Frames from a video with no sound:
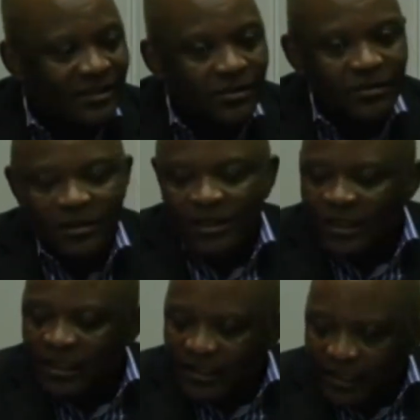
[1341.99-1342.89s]
So
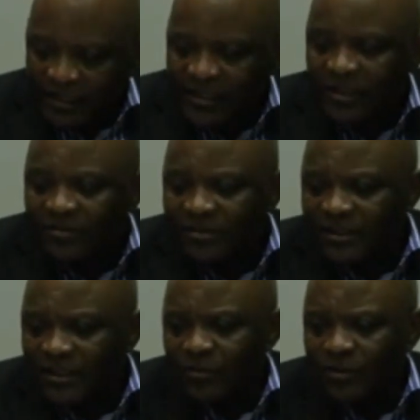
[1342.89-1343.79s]
yes, it's
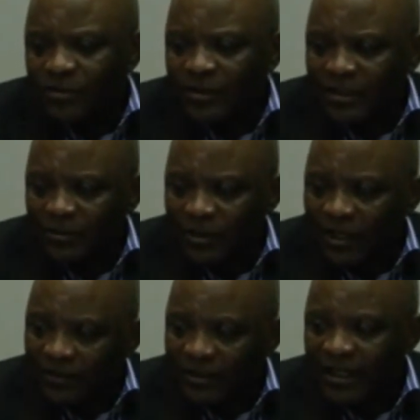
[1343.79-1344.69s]
something that we
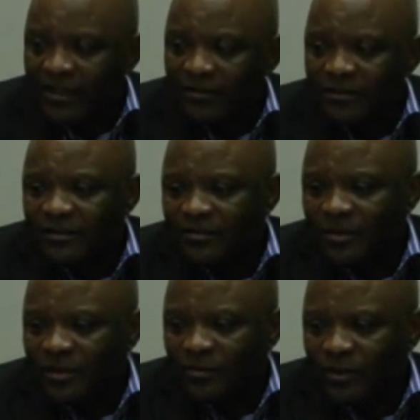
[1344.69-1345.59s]
have an eye on,
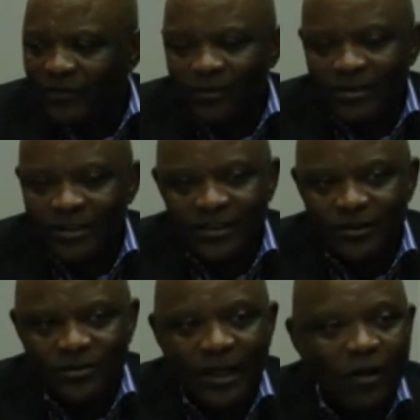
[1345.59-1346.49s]
but we have not seen
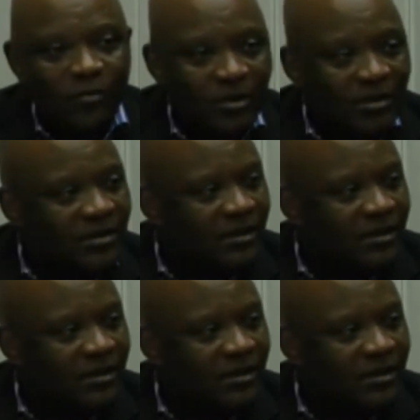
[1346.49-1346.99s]
those outbursts